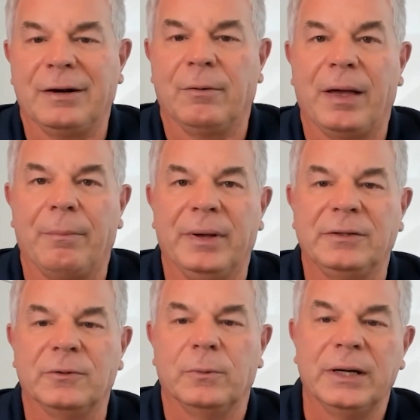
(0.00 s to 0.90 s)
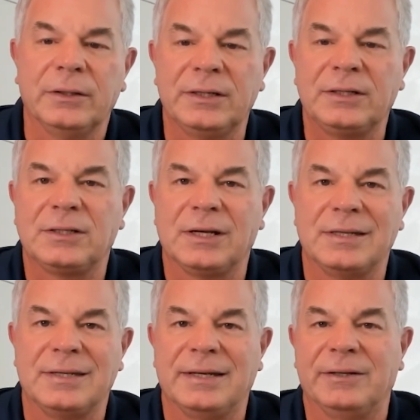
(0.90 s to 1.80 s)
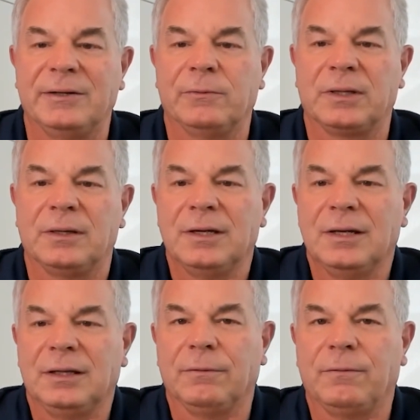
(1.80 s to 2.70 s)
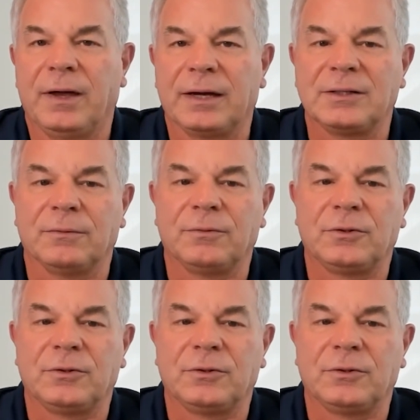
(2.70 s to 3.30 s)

about mental wellness and dealing with the effects of